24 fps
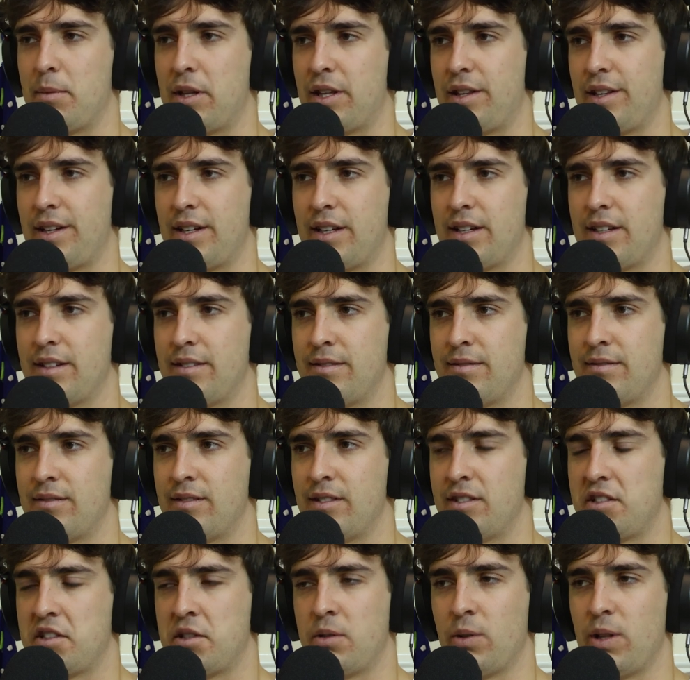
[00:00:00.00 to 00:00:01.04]
I think
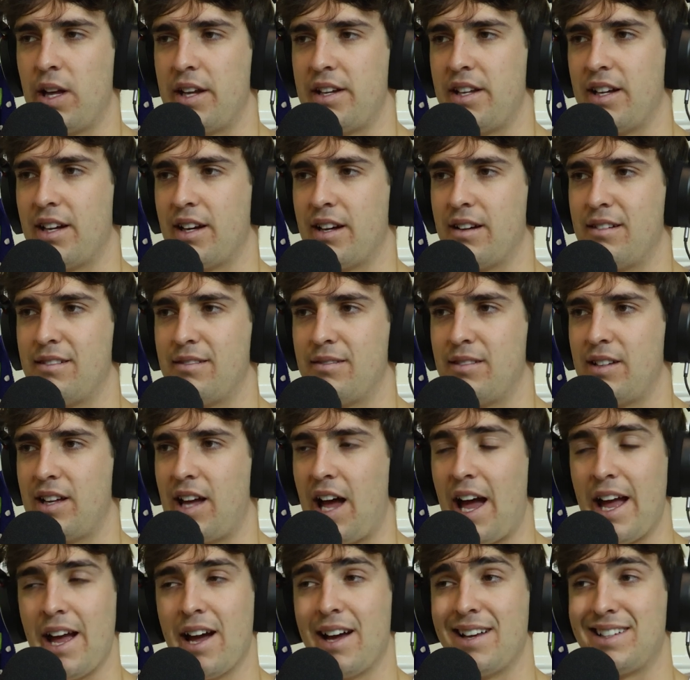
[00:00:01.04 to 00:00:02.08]
it's a cool idea.
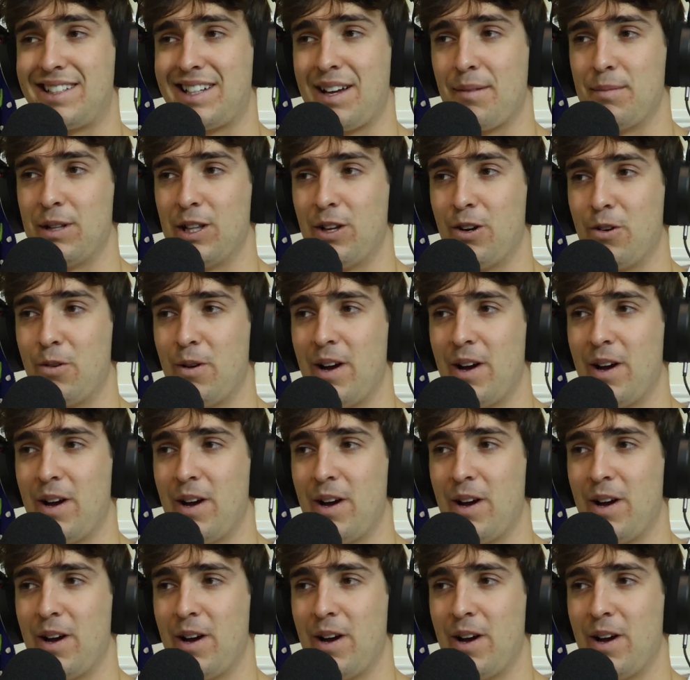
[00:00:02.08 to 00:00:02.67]
AI has come a long